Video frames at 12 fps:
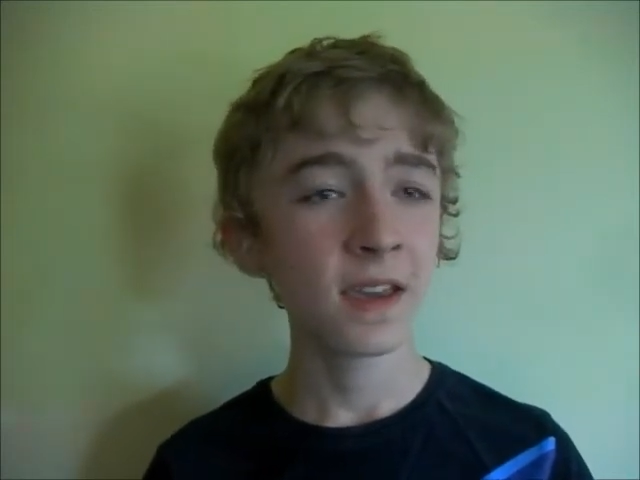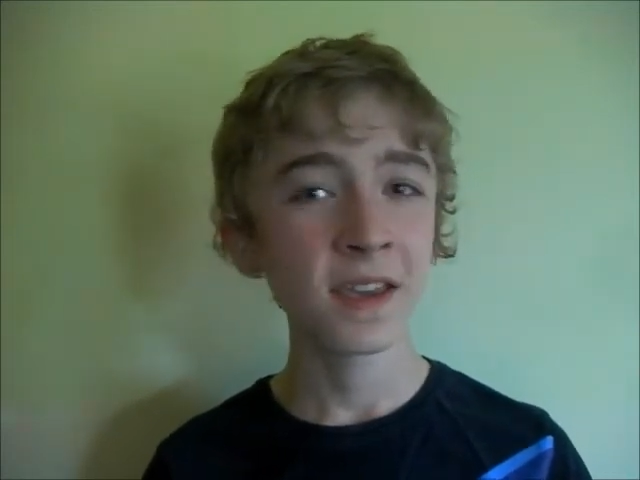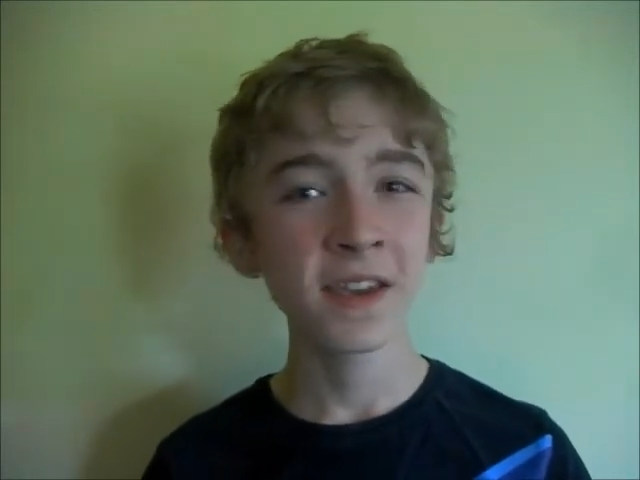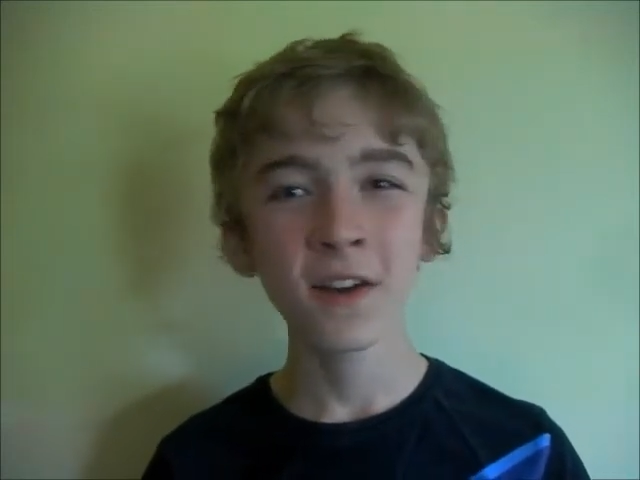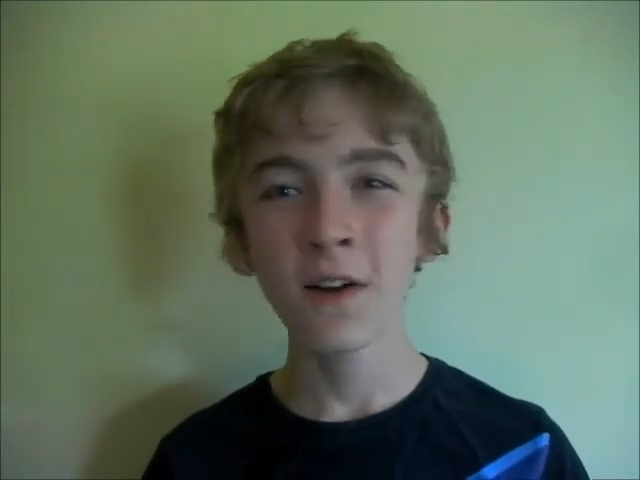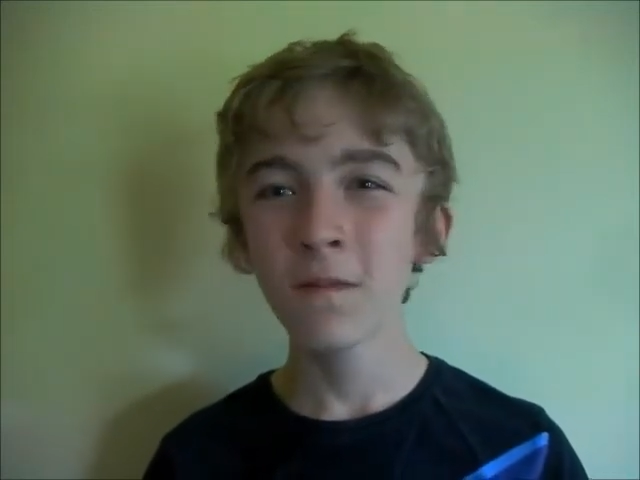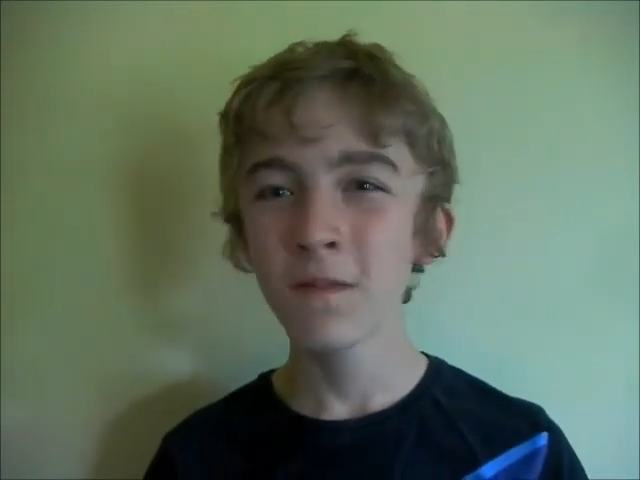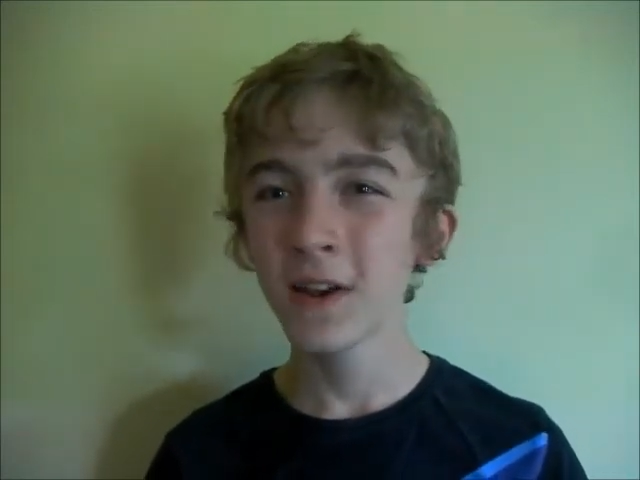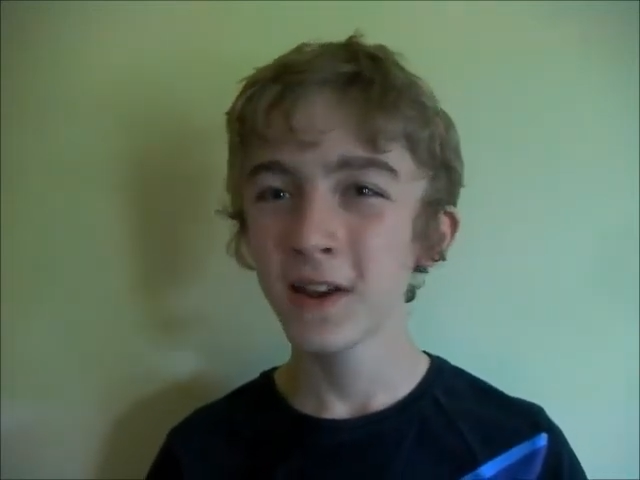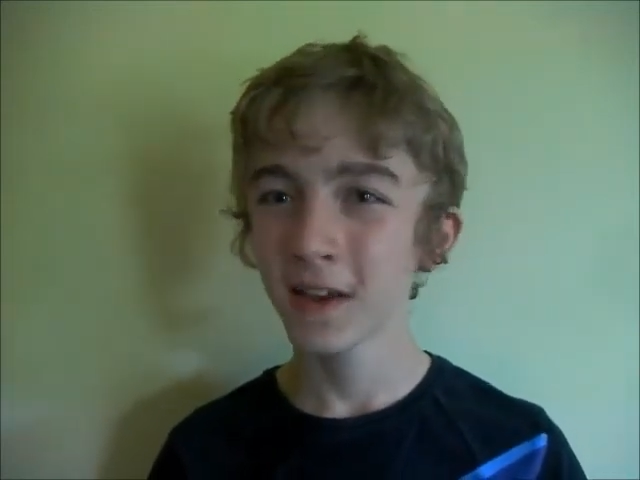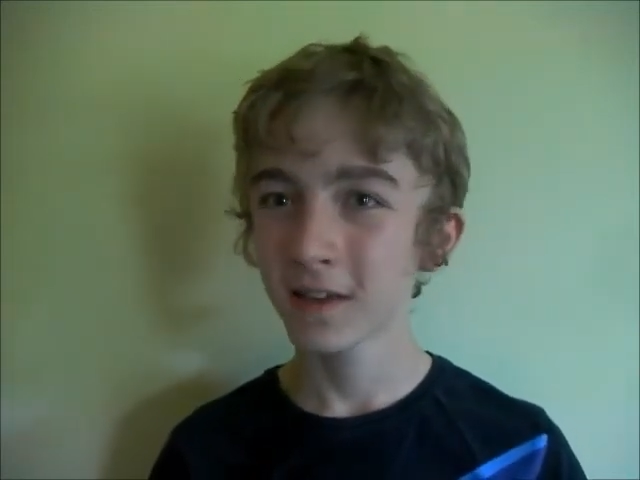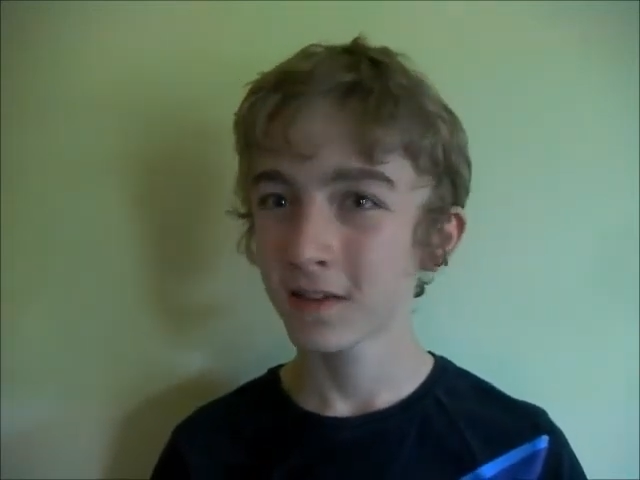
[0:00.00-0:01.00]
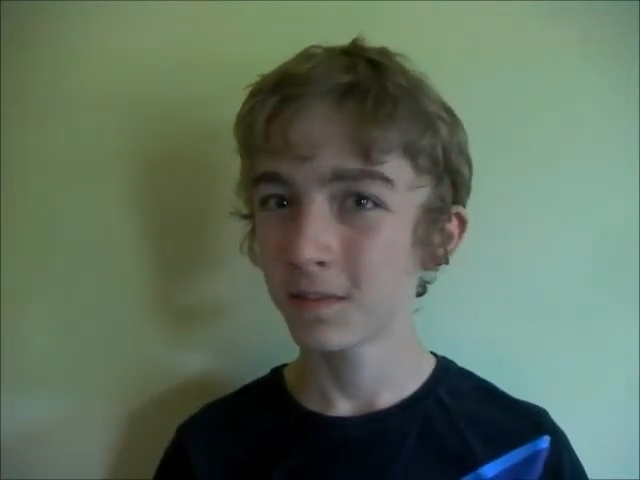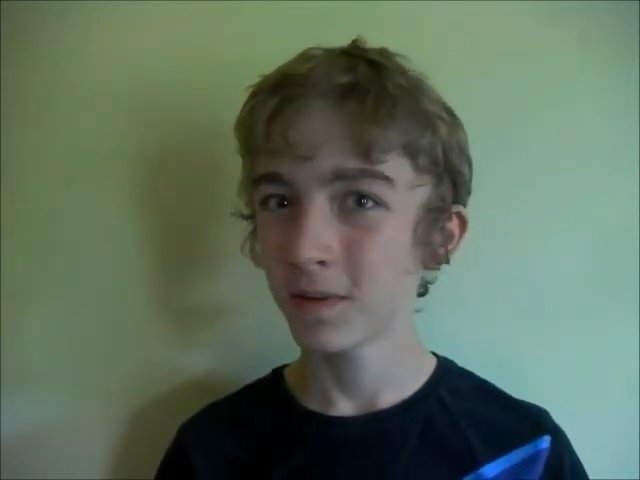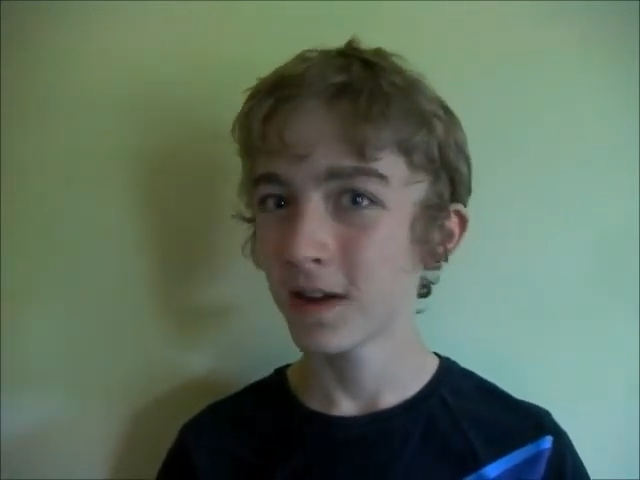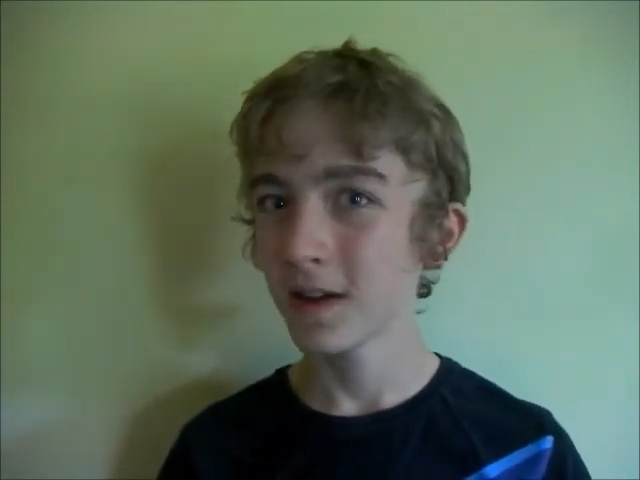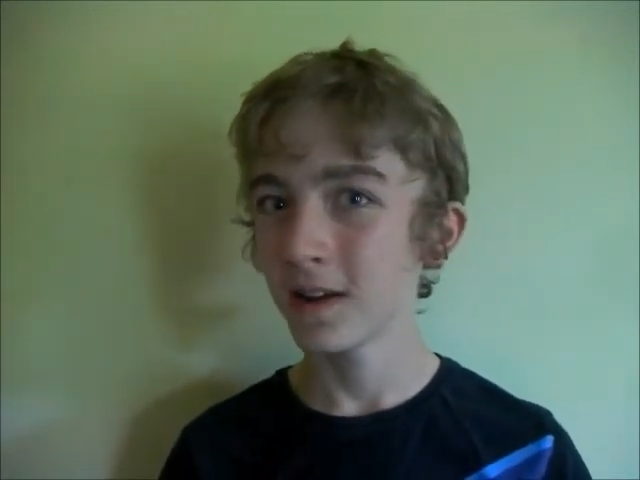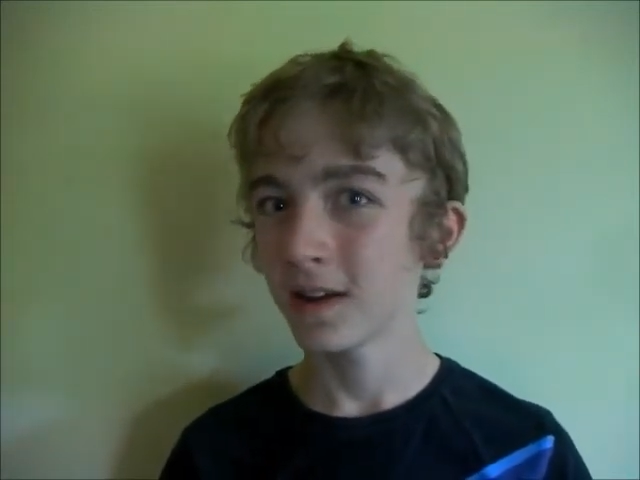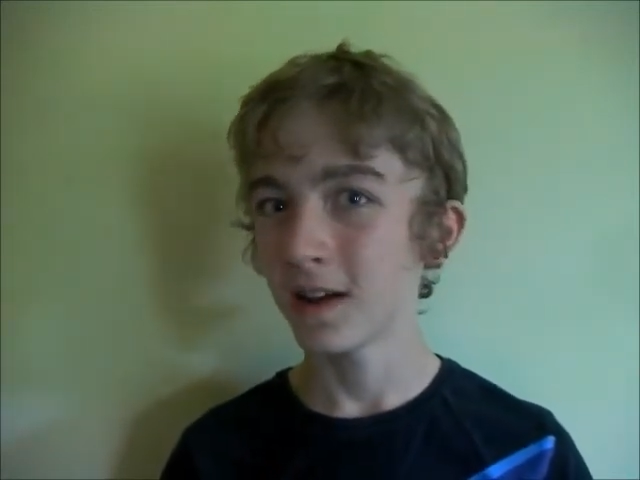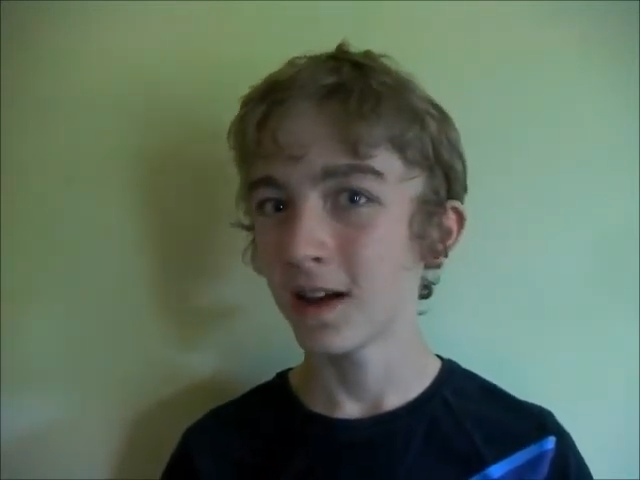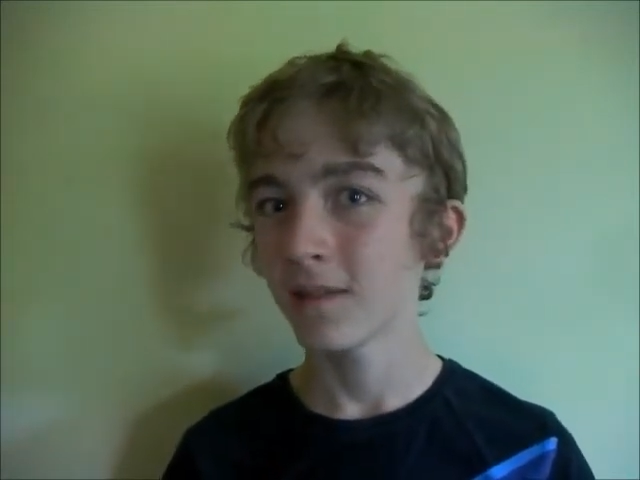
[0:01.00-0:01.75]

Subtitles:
You can't really explain it.